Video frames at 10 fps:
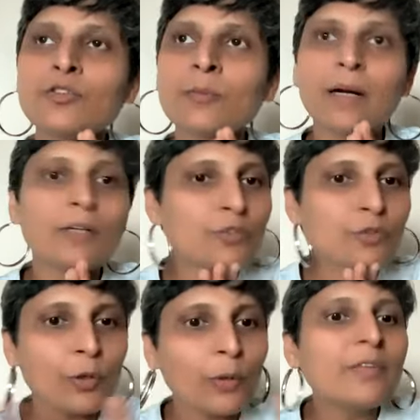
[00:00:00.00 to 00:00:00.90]
Shubhranshu
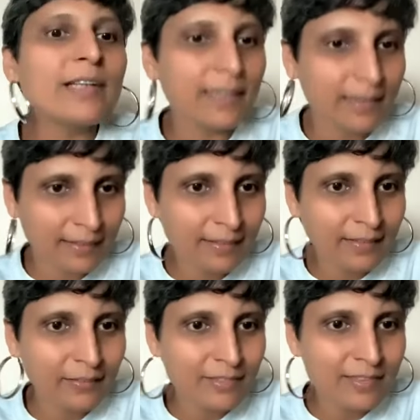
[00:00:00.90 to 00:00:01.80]
Chaudhary
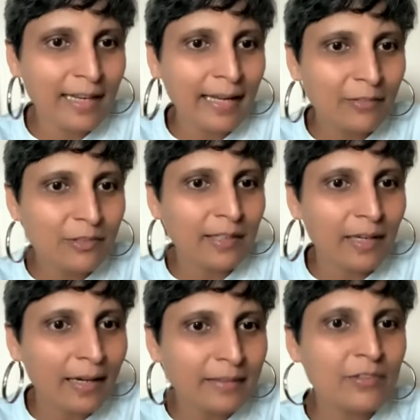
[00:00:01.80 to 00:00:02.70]
uh, was a language
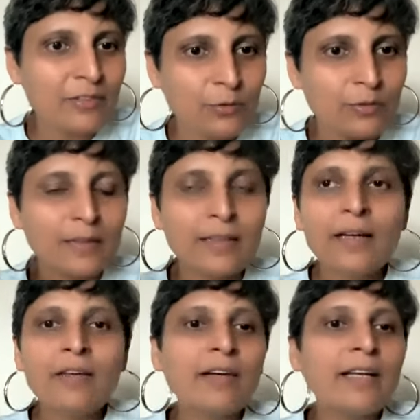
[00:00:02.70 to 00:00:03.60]
activist, was a
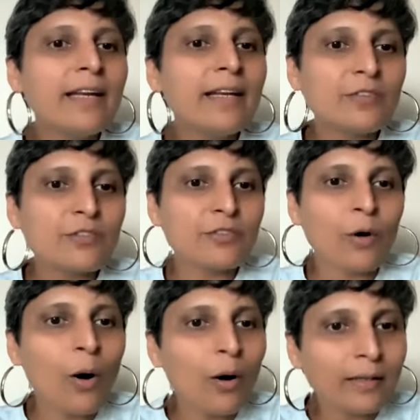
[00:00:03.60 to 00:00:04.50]
very
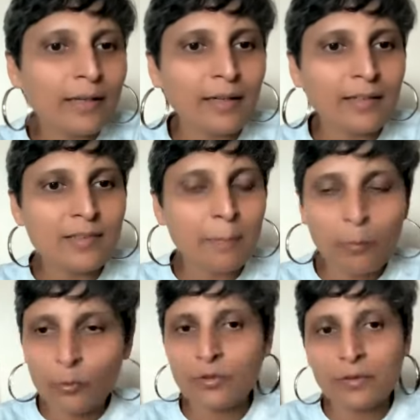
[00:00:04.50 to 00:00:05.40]
strong uh,
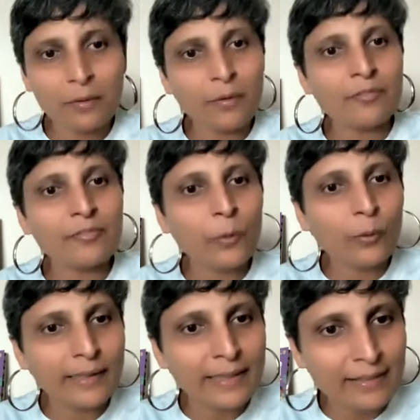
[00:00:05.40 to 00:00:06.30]
supporter of
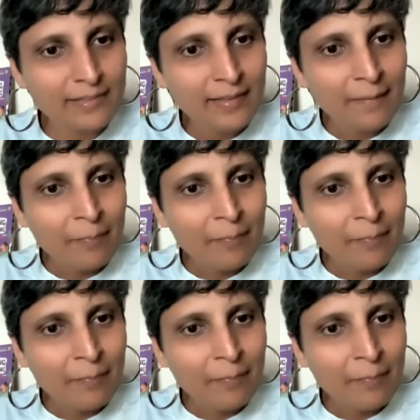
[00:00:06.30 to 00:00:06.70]
Gondis,